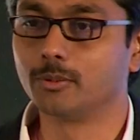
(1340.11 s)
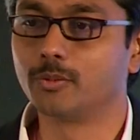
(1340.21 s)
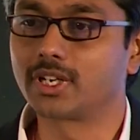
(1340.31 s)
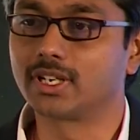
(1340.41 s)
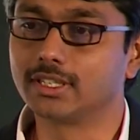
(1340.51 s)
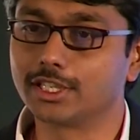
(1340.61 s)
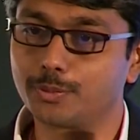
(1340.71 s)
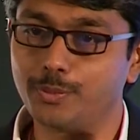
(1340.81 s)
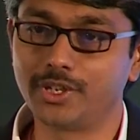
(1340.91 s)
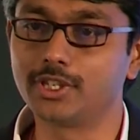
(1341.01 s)
But the
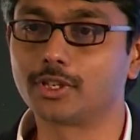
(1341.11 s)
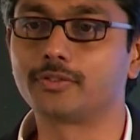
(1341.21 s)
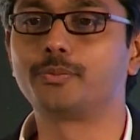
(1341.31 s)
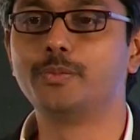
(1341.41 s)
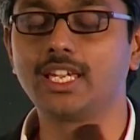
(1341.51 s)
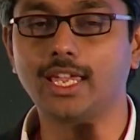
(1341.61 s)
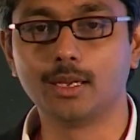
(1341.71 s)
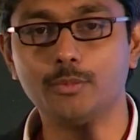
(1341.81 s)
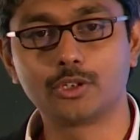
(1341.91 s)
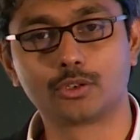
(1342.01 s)
spirit of being
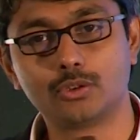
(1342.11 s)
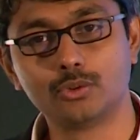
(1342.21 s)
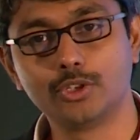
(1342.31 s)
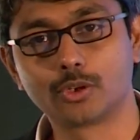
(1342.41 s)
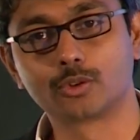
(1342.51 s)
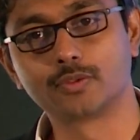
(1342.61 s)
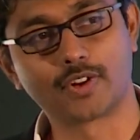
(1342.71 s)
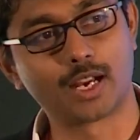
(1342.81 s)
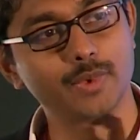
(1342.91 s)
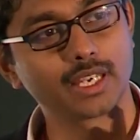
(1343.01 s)
able to do your own
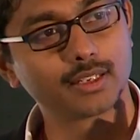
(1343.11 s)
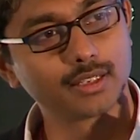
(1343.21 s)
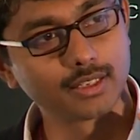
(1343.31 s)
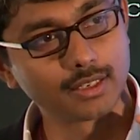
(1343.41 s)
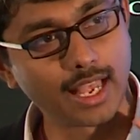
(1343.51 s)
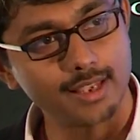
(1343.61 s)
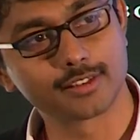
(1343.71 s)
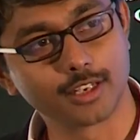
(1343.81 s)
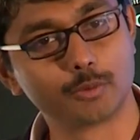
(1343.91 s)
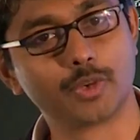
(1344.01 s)
farming as
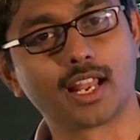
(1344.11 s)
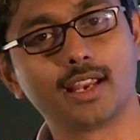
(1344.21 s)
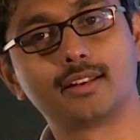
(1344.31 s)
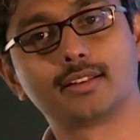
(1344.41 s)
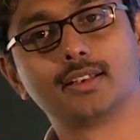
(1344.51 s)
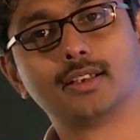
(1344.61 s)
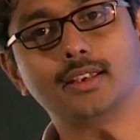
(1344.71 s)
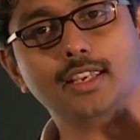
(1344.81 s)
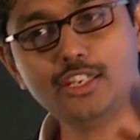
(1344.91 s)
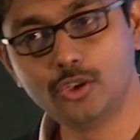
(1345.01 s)
an urbanite
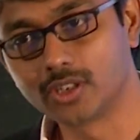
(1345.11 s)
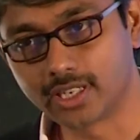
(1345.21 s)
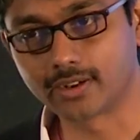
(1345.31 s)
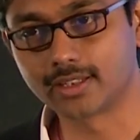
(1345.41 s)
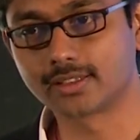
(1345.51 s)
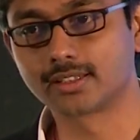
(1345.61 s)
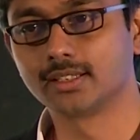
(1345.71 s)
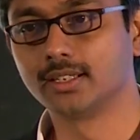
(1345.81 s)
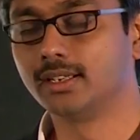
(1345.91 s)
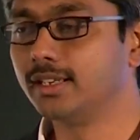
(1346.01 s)
in your terrace
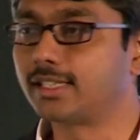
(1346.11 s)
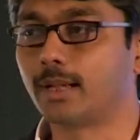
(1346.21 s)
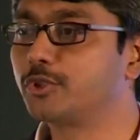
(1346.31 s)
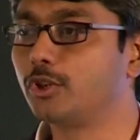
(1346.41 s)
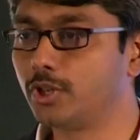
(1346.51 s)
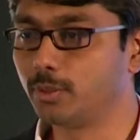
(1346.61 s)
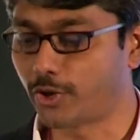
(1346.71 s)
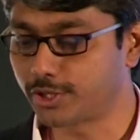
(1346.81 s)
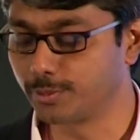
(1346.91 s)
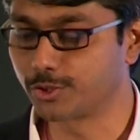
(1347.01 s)
is absolutely
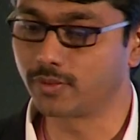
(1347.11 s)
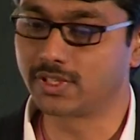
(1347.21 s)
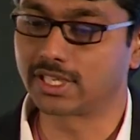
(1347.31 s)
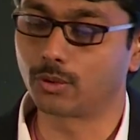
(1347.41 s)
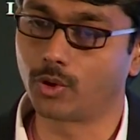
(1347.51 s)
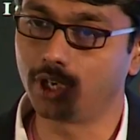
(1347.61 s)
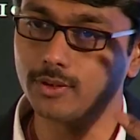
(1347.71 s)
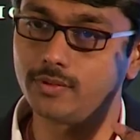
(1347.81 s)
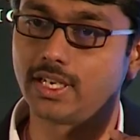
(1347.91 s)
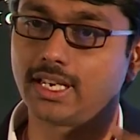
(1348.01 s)
possible. So we said, why
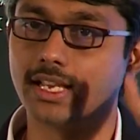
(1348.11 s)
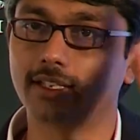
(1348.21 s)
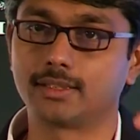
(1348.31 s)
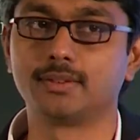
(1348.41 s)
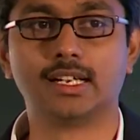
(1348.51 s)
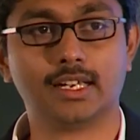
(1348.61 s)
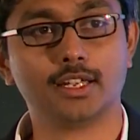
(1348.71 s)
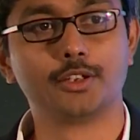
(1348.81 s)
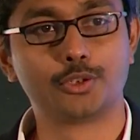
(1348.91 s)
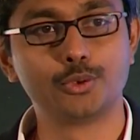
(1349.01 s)
don't we take a
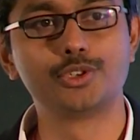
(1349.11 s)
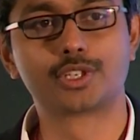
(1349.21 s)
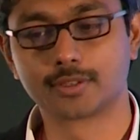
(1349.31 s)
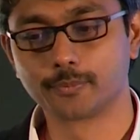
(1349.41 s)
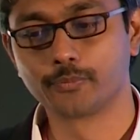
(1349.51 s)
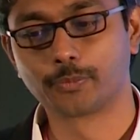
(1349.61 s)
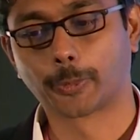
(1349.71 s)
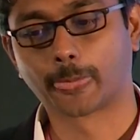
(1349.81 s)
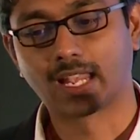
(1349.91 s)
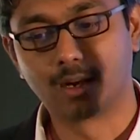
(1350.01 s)
huge
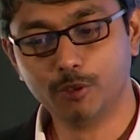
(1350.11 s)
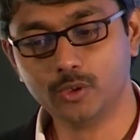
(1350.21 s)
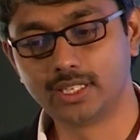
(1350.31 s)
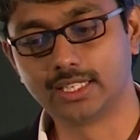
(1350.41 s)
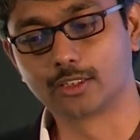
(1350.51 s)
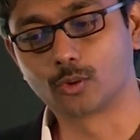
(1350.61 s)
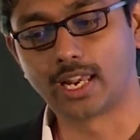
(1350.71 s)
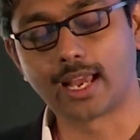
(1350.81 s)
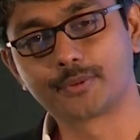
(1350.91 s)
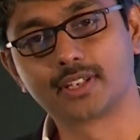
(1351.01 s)
community and
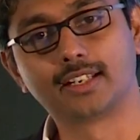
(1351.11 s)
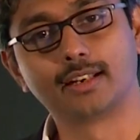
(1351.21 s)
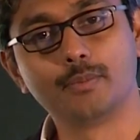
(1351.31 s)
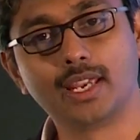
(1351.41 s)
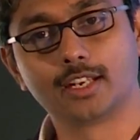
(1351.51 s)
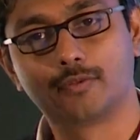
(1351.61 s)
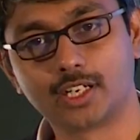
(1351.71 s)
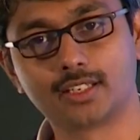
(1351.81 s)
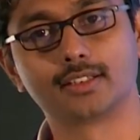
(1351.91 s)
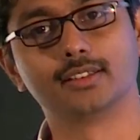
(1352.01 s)
collapse it and make it
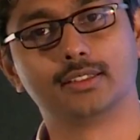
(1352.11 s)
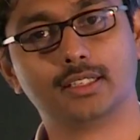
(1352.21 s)
vertical?